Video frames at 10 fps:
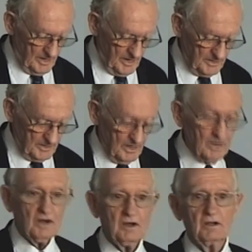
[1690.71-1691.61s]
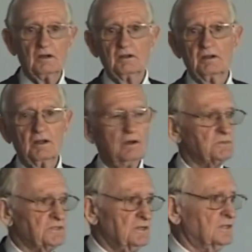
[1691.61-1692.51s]
and I, I, I'm
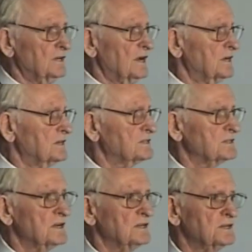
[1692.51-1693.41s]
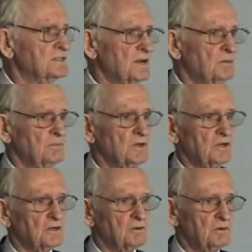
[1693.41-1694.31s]
circulating, incidentally, some
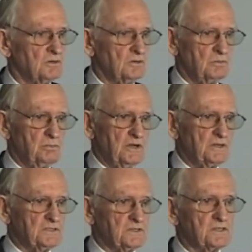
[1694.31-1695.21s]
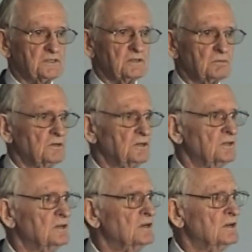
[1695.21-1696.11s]
uh, criminal posters that
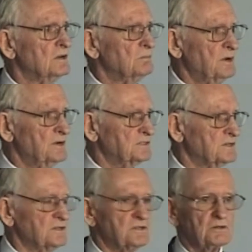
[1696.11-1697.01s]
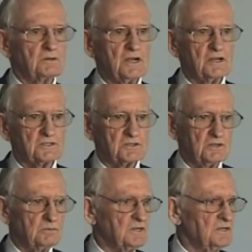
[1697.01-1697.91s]
were posted throughout
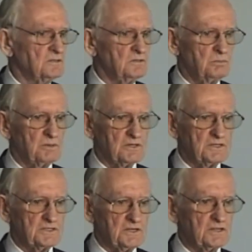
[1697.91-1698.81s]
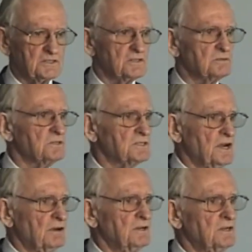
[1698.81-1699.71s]
Germany in all police stations, which
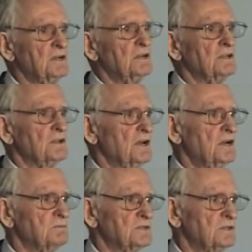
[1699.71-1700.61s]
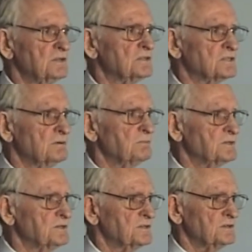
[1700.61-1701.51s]
carried the names and the
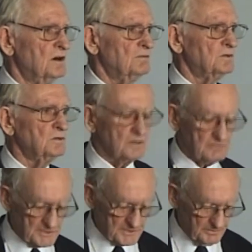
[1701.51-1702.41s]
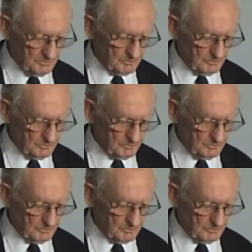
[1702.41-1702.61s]
descriptions of all of us.